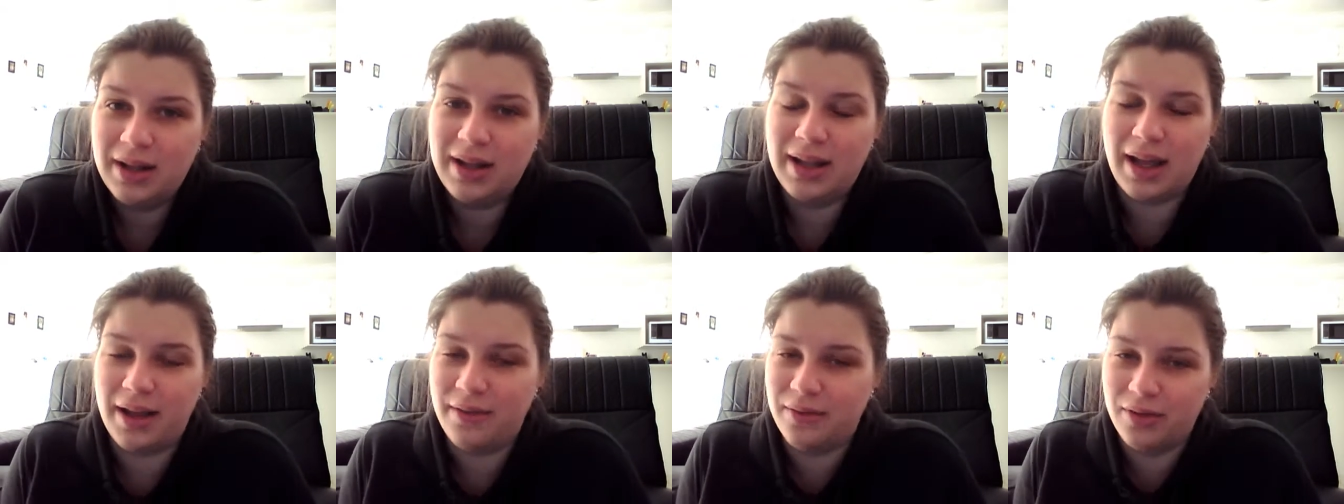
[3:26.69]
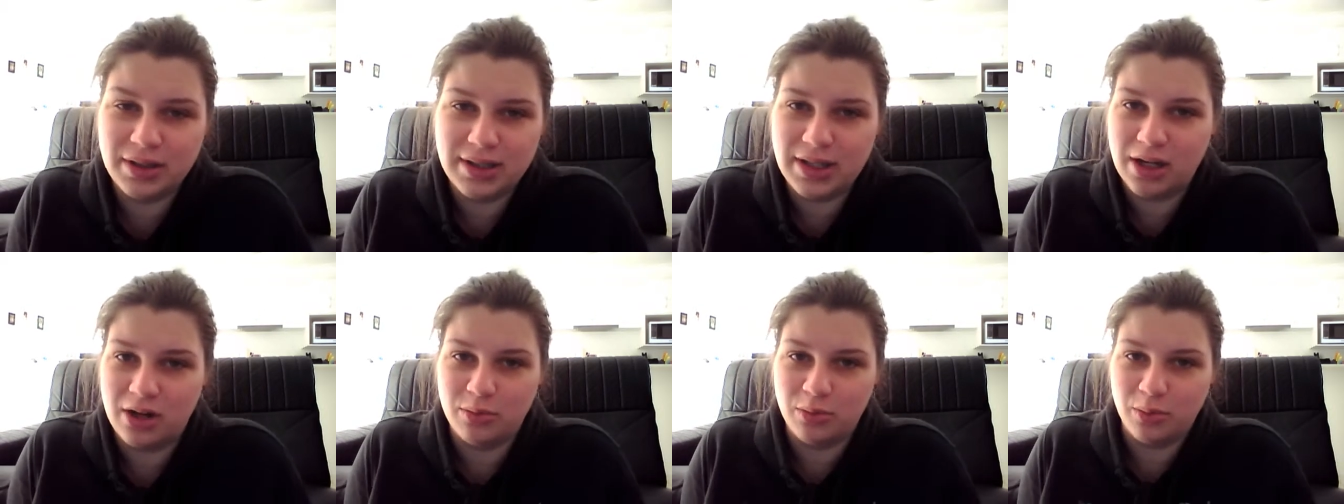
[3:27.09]
Like I've
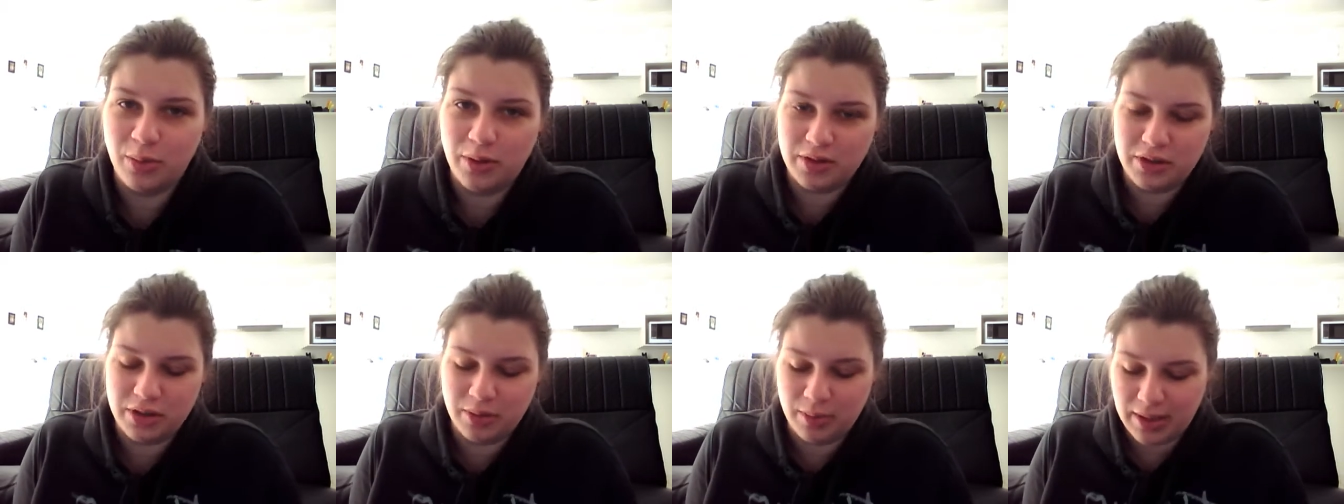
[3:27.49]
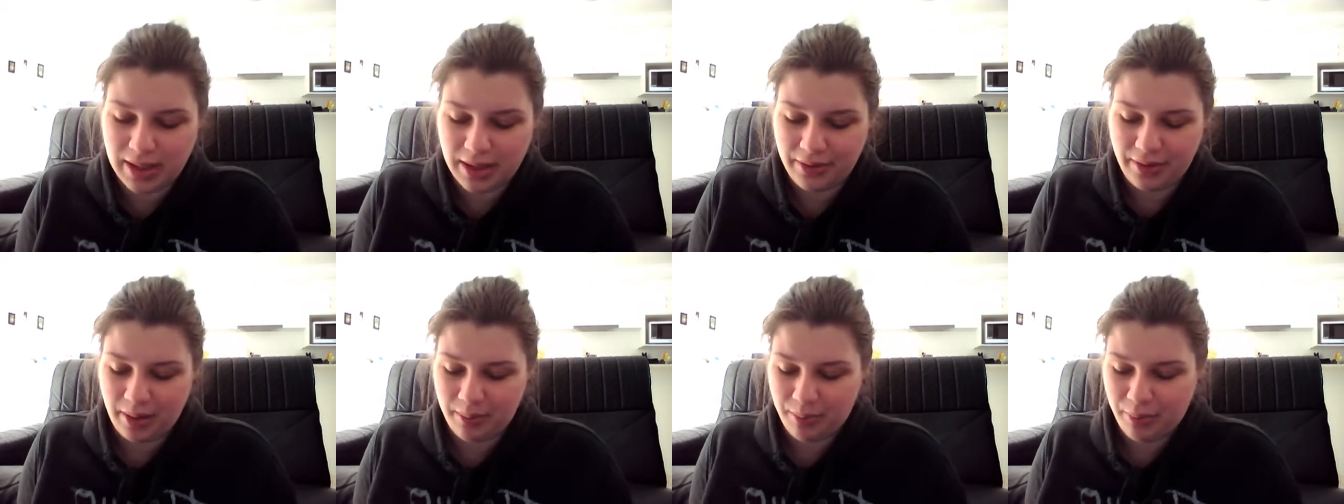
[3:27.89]
got terrible posture, but
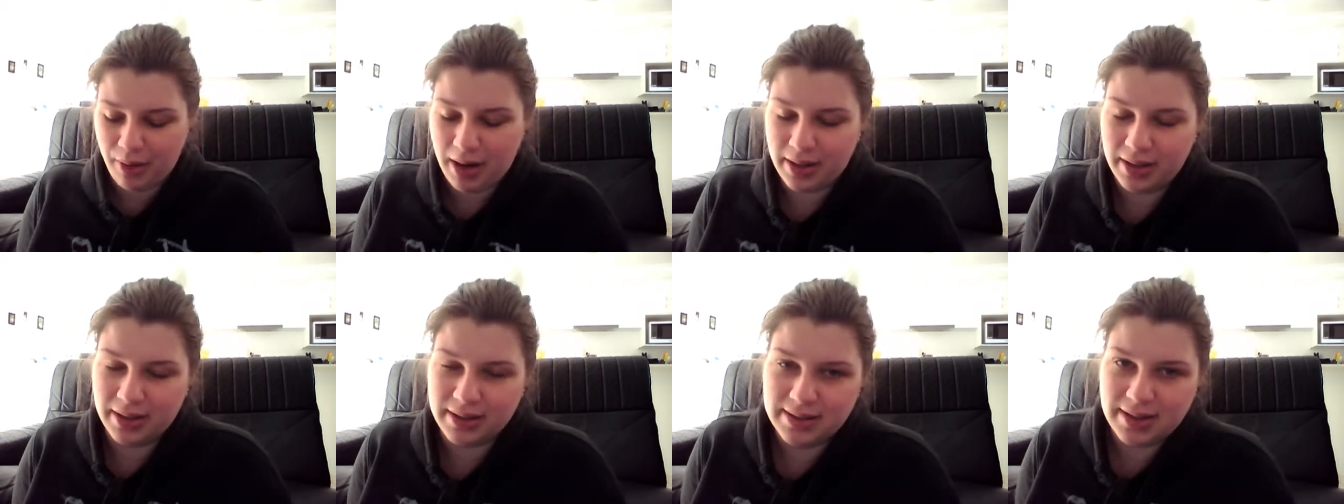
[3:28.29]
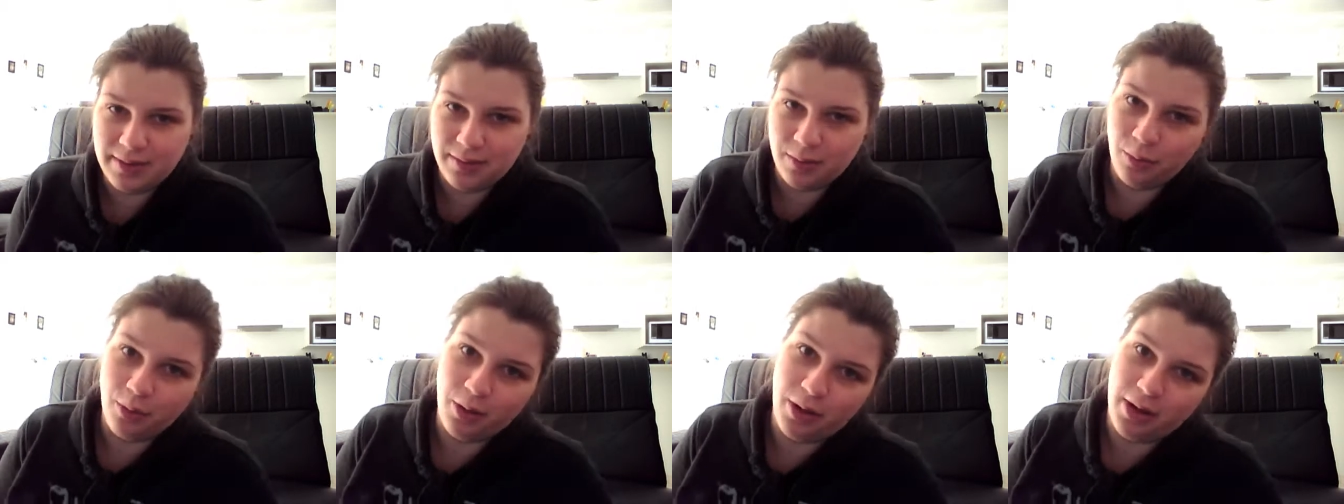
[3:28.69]
now that I'm pregnant, it's
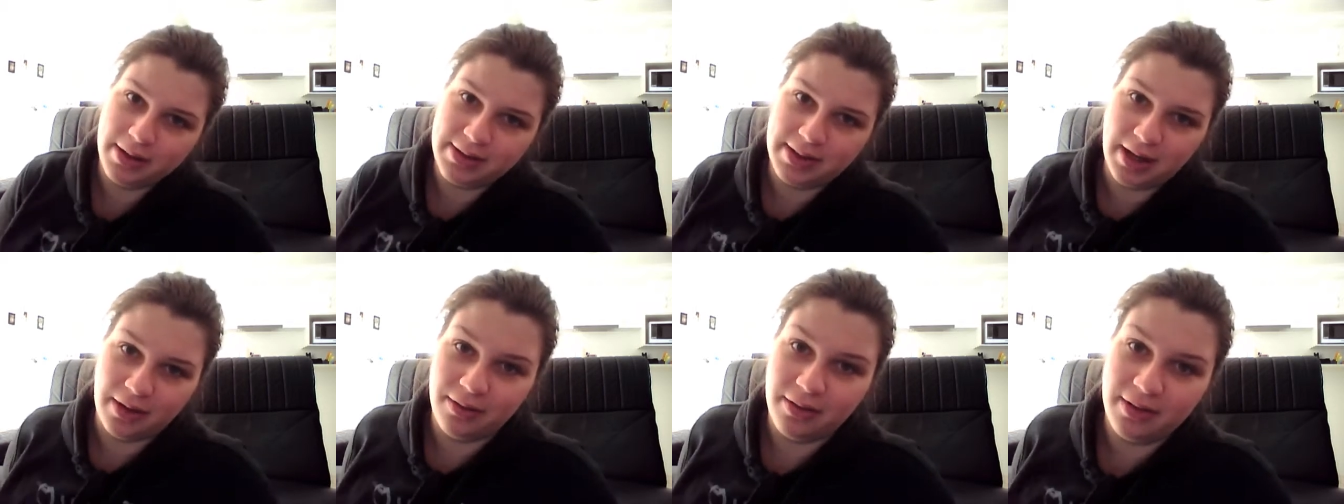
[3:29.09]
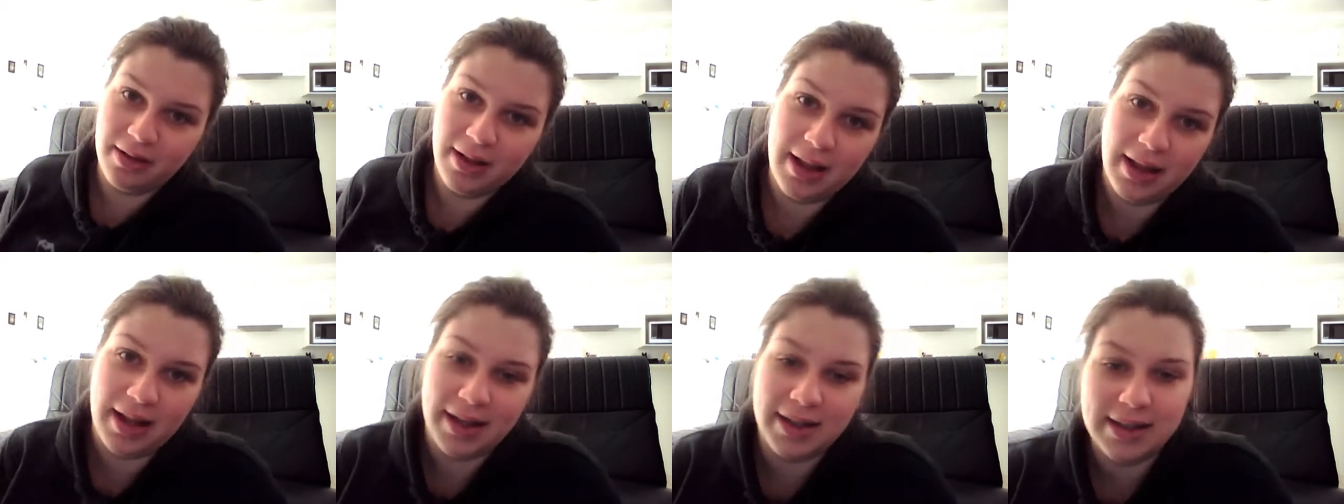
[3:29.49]
even worse. And
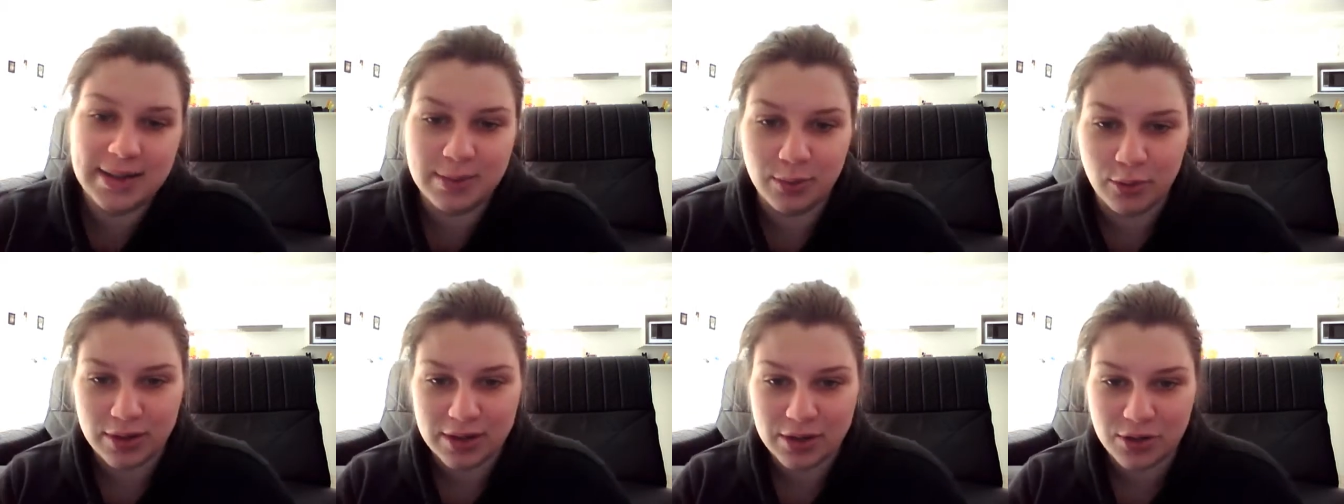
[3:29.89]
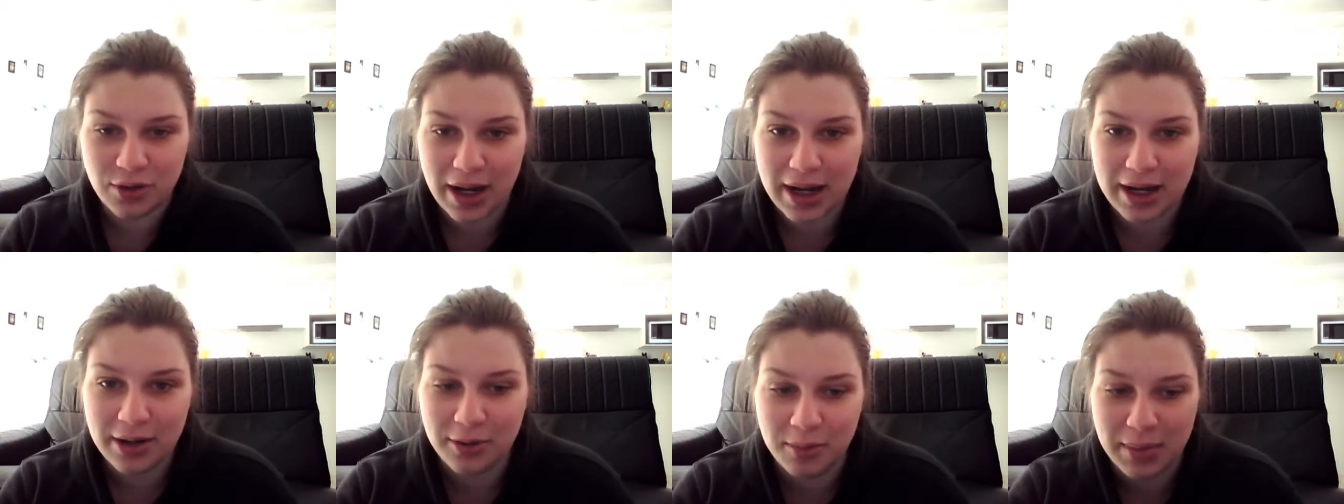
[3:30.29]
I like there's more
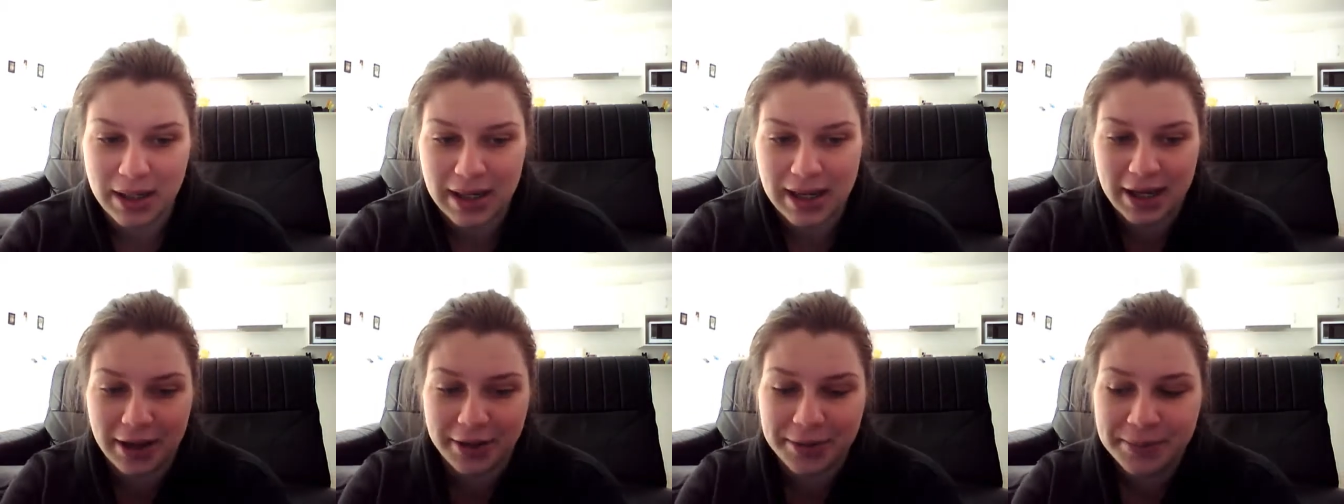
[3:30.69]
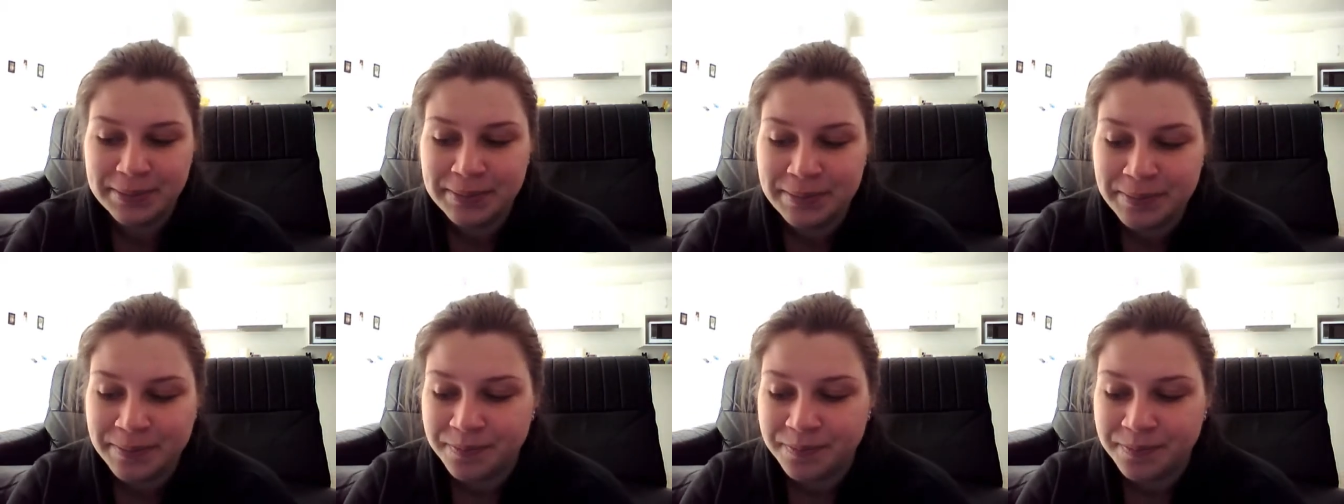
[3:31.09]
strain on me now.